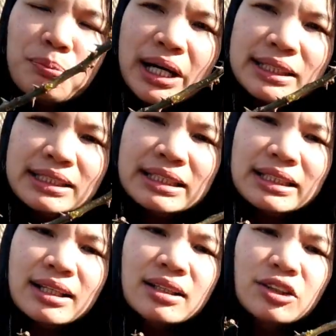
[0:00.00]
buds
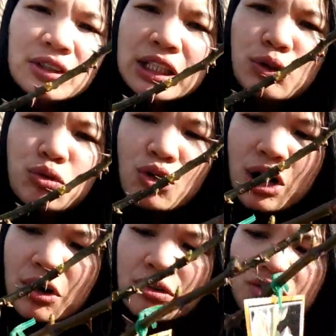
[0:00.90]
here, not new
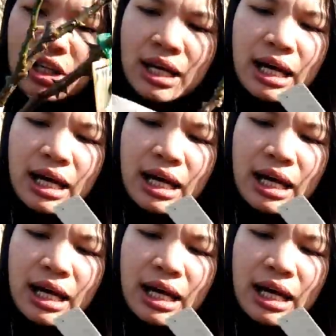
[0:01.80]
growth.